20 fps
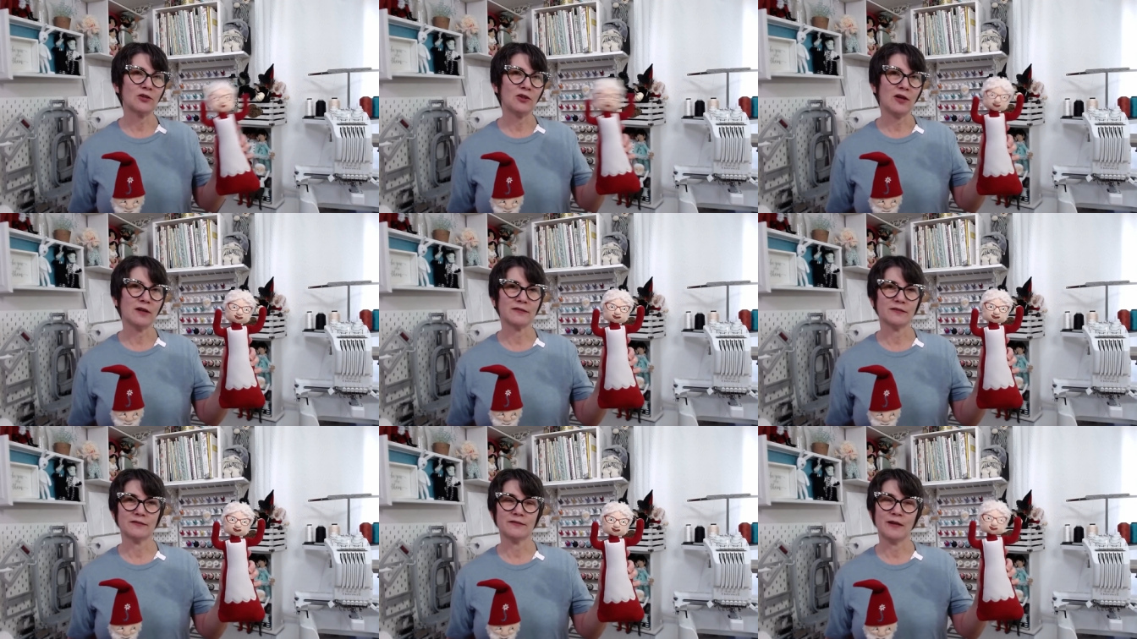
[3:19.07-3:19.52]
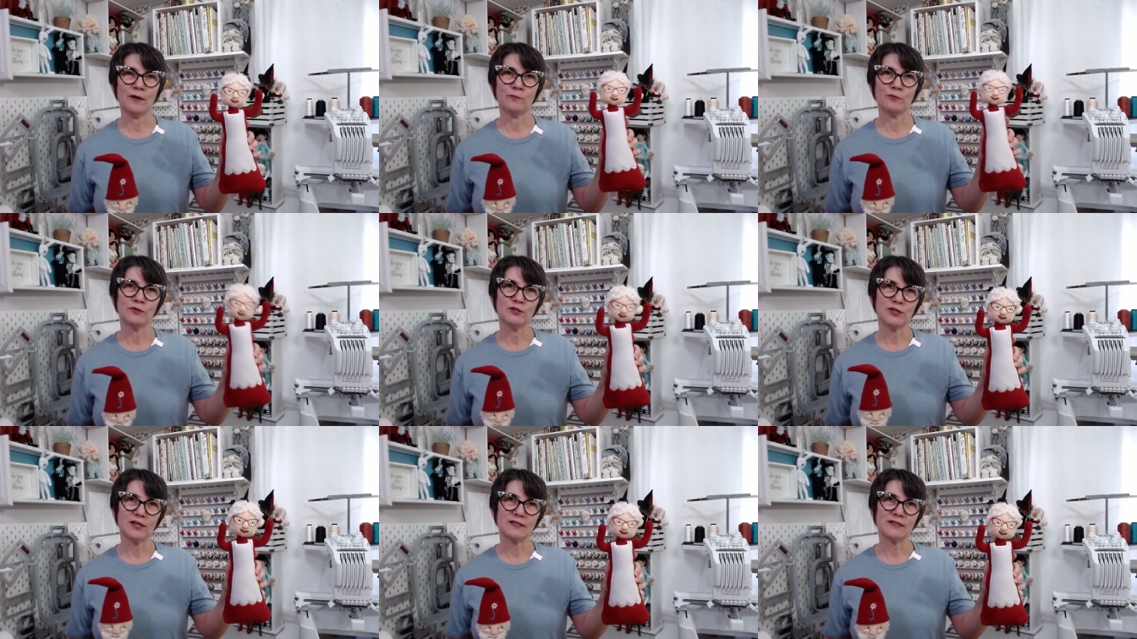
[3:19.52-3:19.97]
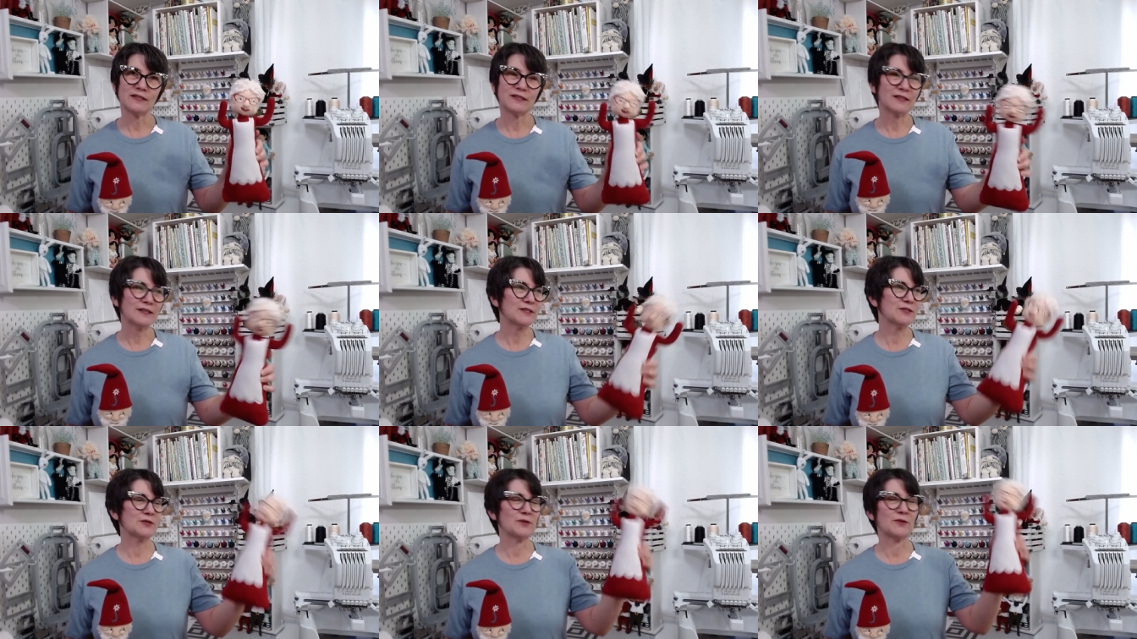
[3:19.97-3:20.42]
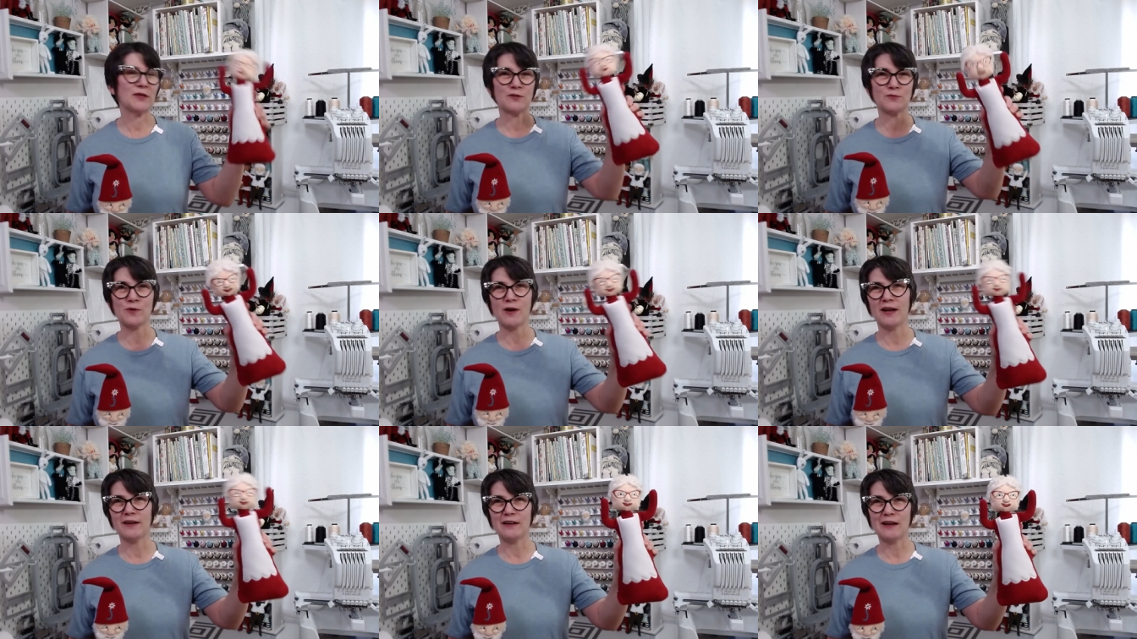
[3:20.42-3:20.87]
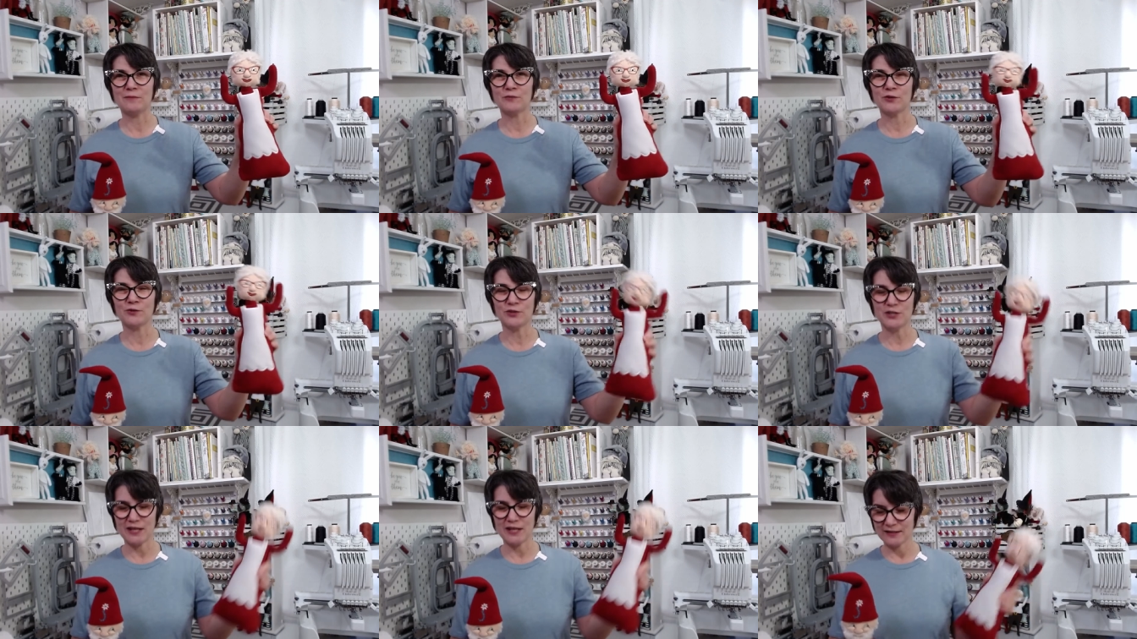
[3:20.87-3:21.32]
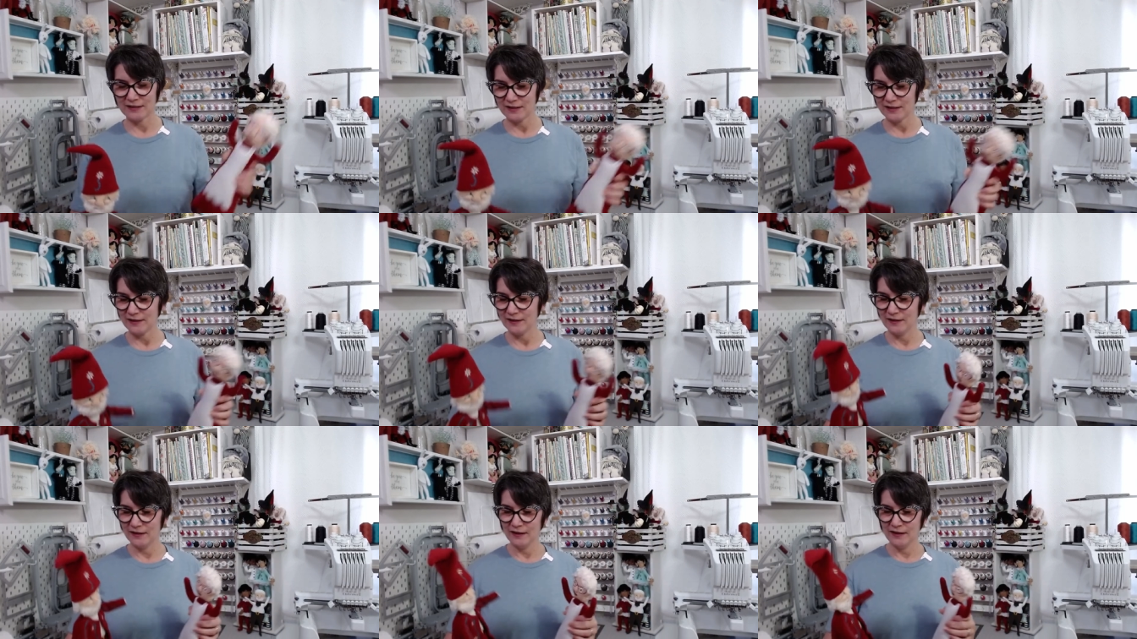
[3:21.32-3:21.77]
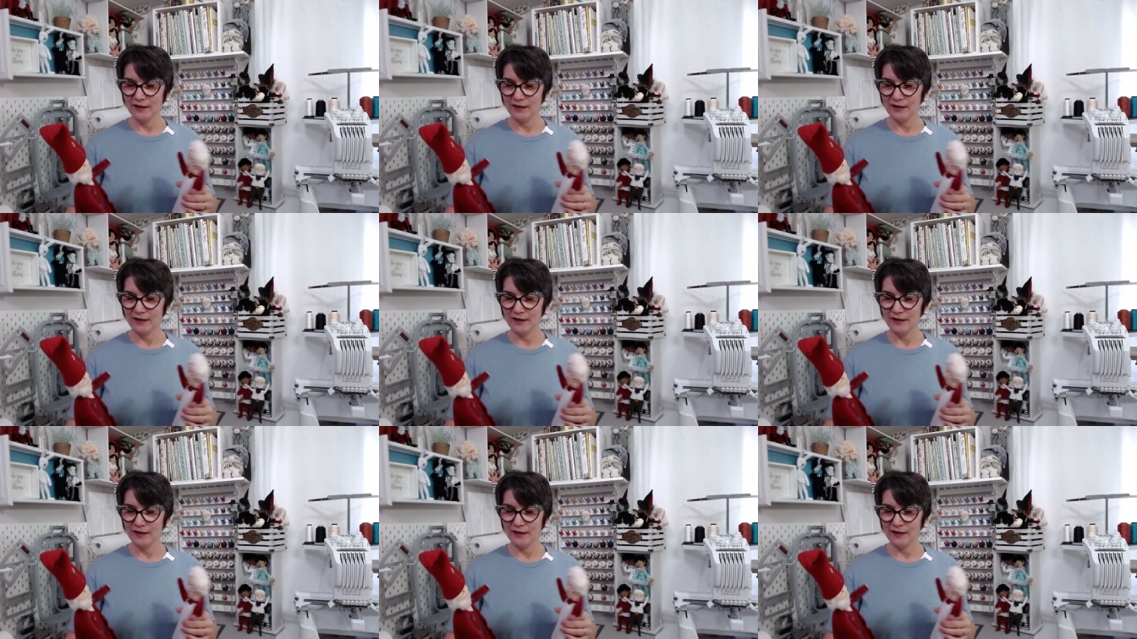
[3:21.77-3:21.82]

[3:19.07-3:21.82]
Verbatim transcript: Claus's name was Jessica, so that's why I named her Jessie.